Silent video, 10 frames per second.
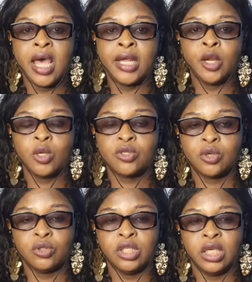And
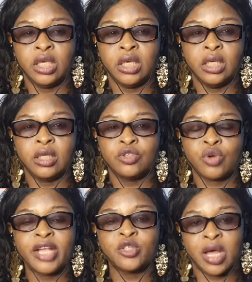also the
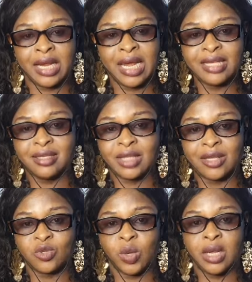trying to organize it
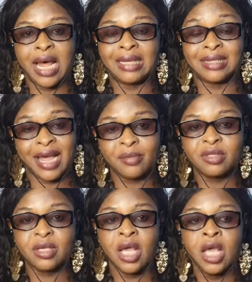as well at
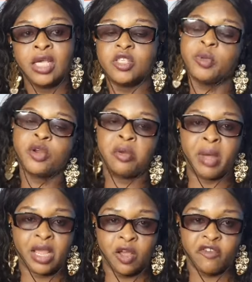times is being run
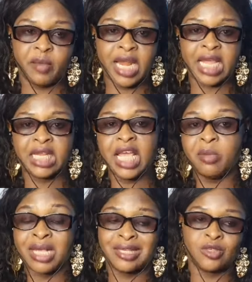by government. Like the
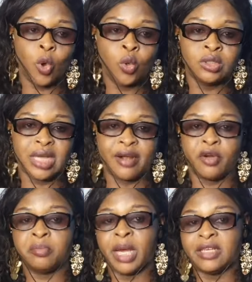ABS is owned and
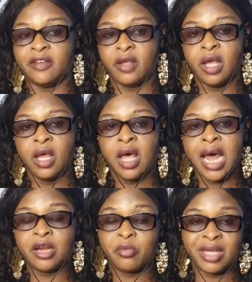run by the
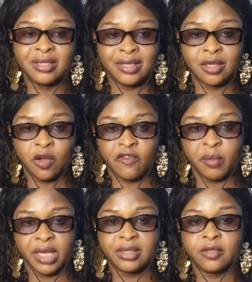Anambra State
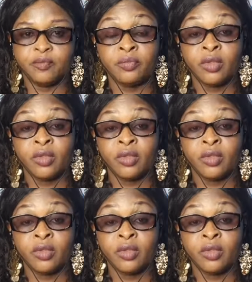government.